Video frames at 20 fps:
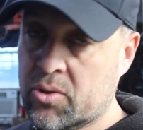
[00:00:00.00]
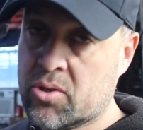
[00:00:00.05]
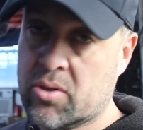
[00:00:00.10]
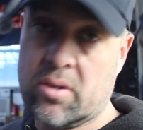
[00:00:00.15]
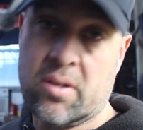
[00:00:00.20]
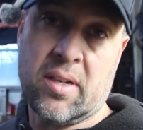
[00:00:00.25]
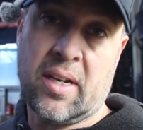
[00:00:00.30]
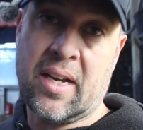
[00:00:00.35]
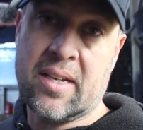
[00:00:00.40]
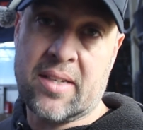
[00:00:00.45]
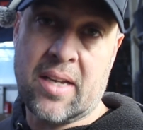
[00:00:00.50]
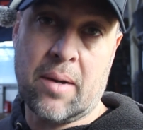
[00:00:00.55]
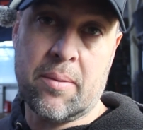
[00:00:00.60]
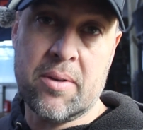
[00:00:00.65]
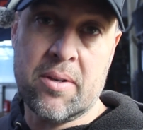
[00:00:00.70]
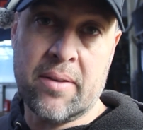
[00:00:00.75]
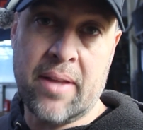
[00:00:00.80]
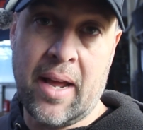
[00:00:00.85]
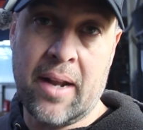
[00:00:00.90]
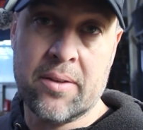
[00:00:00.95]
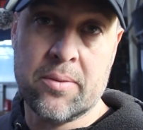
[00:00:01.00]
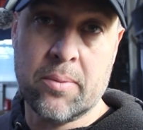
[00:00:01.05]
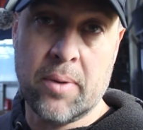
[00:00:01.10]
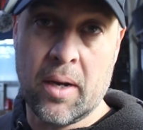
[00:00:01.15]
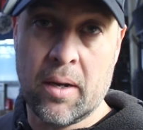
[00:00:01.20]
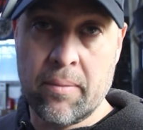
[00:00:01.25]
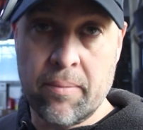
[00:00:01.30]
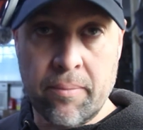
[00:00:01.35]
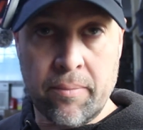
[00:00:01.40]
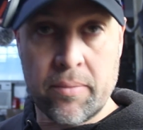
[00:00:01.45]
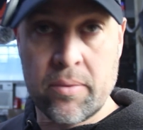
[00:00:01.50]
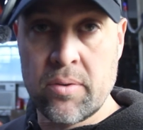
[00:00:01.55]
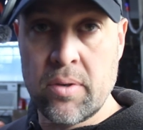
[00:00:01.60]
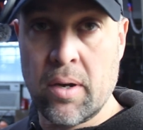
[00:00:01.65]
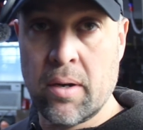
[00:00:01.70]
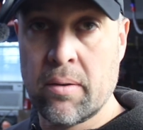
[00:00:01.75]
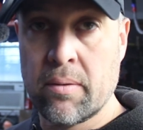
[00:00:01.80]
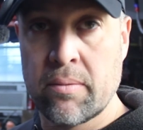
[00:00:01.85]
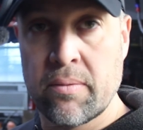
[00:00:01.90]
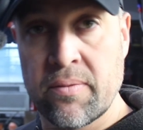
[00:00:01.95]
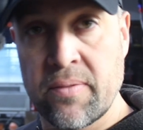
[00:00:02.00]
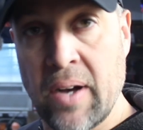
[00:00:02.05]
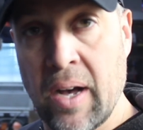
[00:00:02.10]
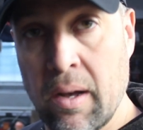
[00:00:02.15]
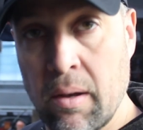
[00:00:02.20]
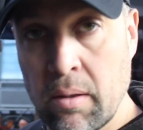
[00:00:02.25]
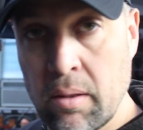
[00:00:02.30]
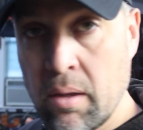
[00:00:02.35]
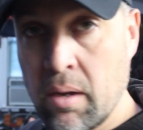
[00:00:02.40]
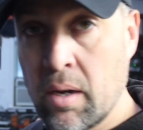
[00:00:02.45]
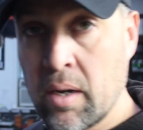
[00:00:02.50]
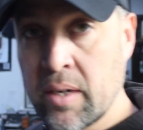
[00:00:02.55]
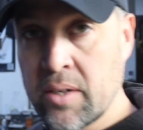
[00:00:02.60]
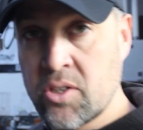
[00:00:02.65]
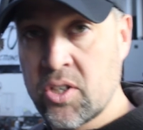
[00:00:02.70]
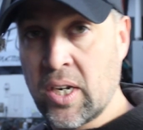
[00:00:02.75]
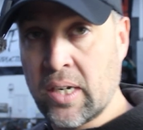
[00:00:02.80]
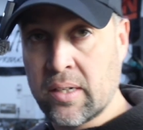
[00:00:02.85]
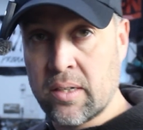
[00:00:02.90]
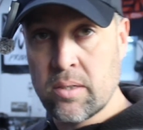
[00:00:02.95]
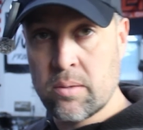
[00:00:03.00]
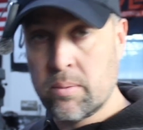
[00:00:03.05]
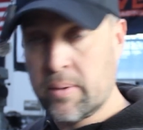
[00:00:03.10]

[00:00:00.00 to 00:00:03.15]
show you guys how we do that as well. So follow along and check this